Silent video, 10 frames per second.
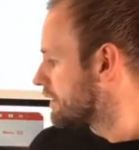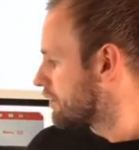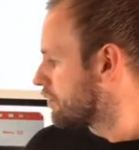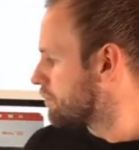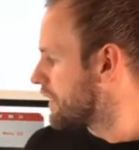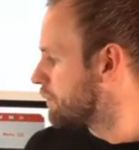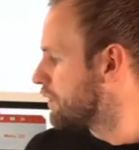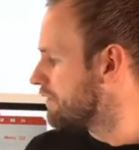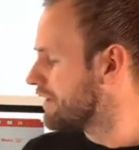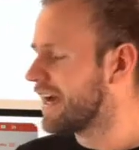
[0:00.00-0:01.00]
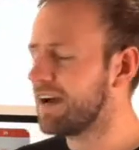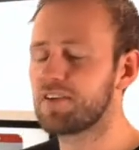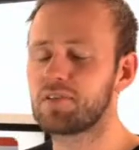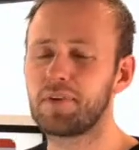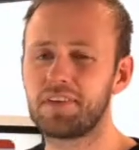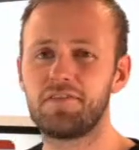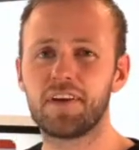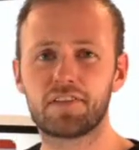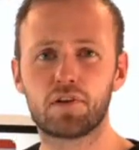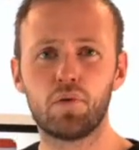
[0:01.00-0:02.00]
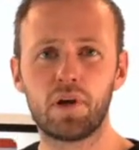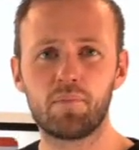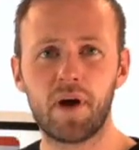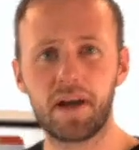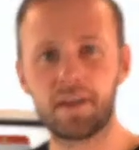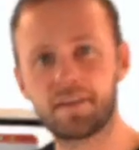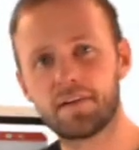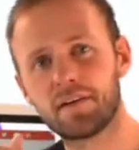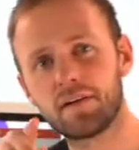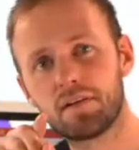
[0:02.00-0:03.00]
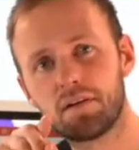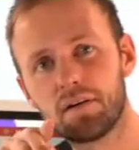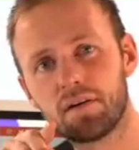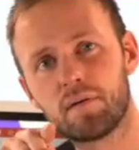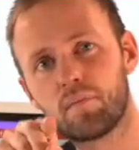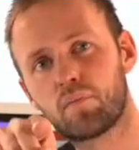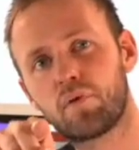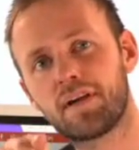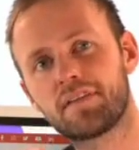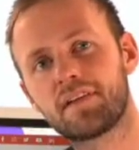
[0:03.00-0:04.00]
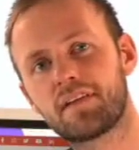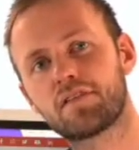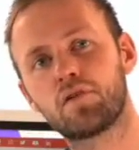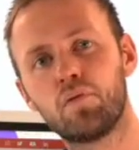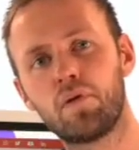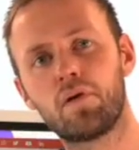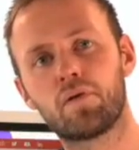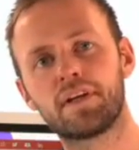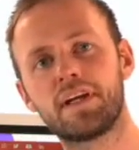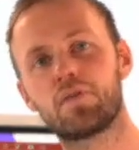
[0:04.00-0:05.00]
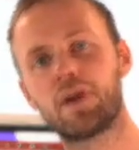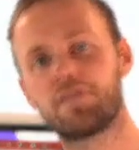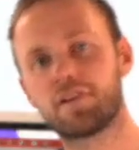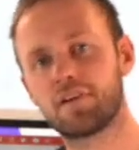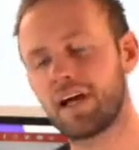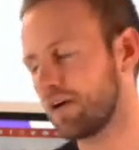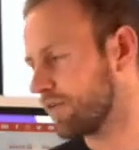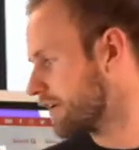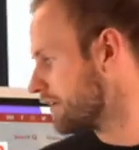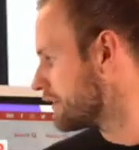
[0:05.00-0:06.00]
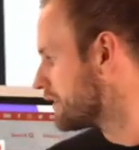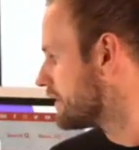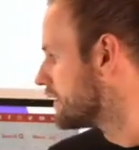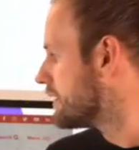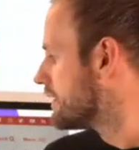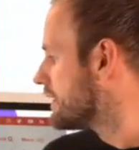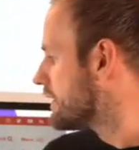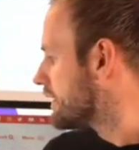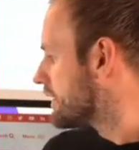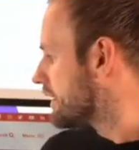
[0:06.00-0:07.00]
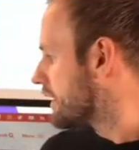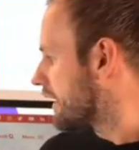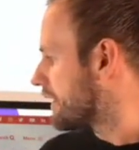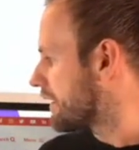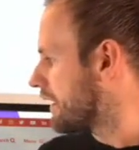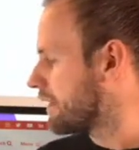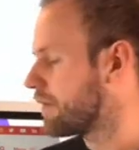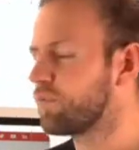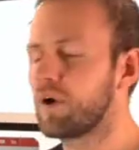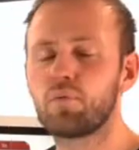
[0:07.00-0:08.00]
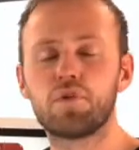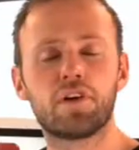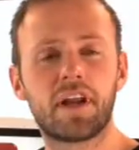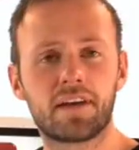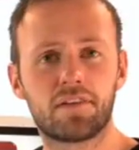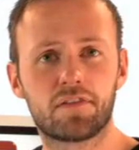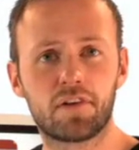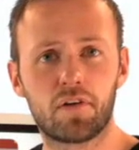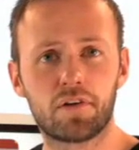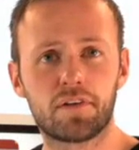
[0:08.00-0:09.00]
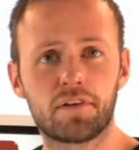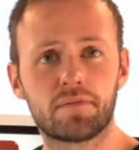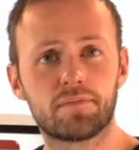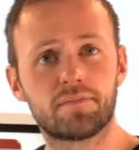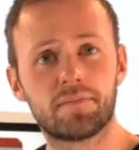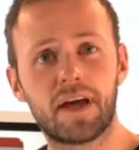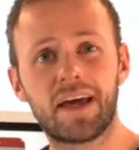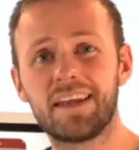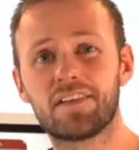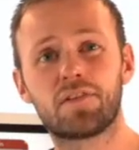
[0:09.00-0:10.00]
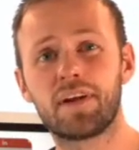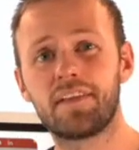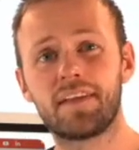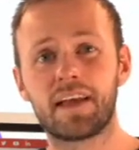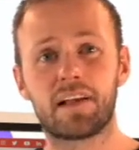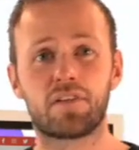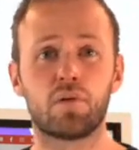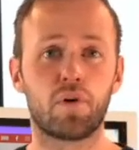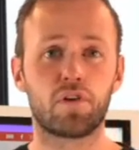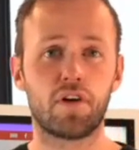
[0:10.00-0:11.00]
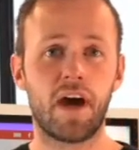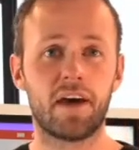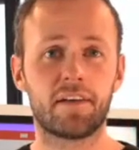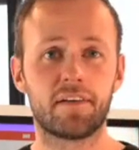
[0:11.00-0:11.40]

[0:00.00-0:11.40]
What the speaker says: or maybe even have a specific school in mind. Press that school or the geographical area. And then when would you like to start? And is there anything else you want to add?